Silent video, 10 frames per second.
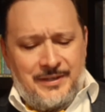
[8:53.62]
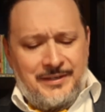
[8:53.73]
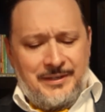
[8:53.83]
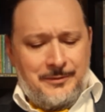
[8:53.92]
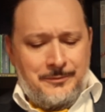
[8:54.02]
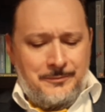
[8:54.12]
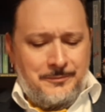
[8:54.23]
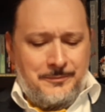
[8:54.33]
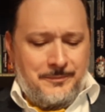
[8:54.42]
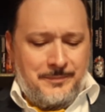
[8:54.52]
No,
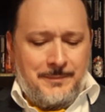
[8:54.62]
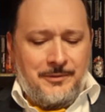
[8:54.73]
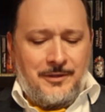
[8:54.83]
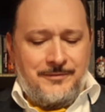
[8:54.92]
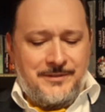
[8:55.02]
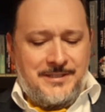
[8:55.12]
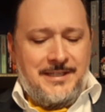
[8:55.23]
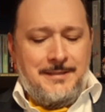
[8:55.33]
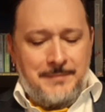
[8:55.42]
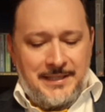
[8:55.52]
people often
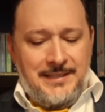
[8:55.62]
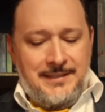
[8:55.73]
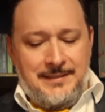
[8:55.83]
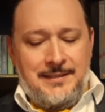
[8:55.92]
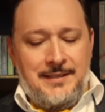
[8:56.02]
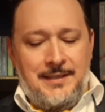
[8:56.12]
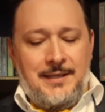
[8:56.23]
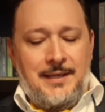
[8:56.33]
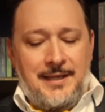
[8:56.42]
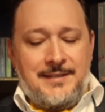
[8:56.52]
see me
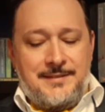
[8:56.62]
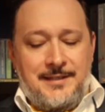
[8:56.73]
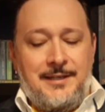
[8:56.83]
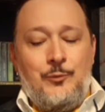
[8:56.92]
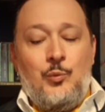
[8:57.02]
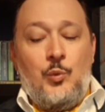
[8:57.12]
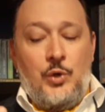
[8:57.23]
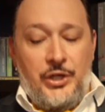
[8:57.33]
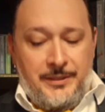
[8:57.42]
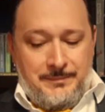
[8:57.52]
as they
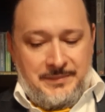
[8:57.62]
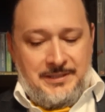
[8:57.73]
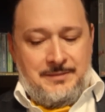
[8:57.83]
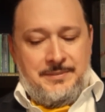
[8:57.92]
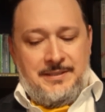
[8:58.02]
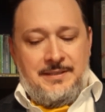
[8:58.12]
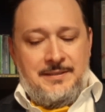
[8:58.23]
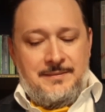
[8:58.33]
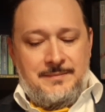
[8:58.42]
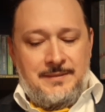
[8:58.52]
want me to
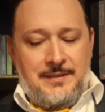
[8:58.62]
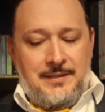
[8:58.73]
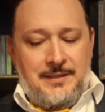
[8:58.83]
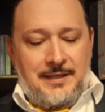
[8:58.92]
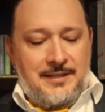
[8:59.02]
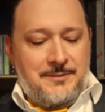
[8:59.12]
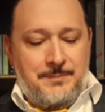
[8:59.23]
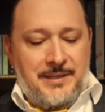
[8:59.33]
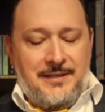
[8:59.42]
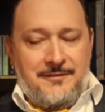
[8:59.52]
be. And this
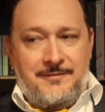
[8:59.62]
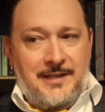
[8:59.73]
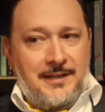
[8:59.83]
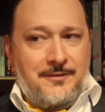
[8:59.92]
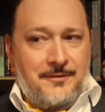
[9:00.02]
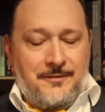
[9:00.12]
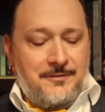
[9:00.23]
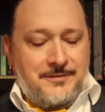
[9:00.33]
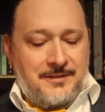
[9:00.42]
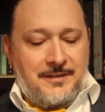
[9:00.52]
band of
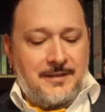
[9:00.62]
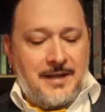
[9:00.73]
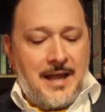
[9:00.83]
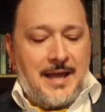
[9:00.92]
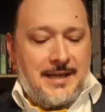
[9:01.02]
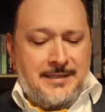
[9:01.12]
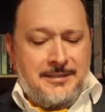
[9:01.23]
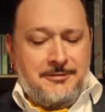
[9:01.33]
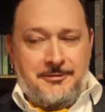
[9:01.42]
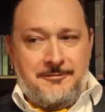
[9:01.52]
Cathars thought
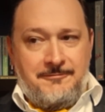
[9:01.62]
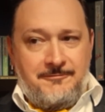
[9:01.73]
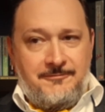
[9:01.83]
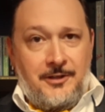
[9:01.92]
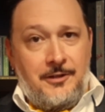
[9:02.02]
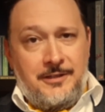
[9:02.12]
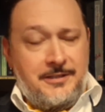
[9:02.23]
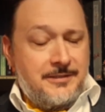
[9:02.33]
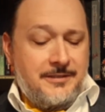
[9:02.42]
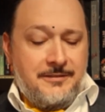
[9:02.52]
I, a
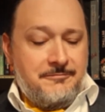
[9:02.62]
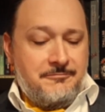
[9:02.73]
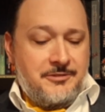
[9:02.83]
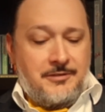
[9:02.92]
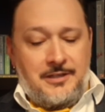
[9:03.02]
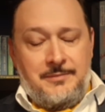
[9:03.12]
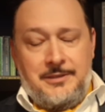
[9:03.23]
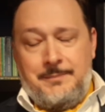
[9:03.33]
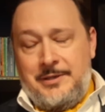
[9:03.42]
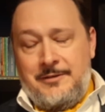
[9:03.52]
fallen and
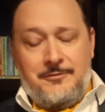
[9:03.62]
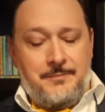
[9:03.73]
incredibly powerful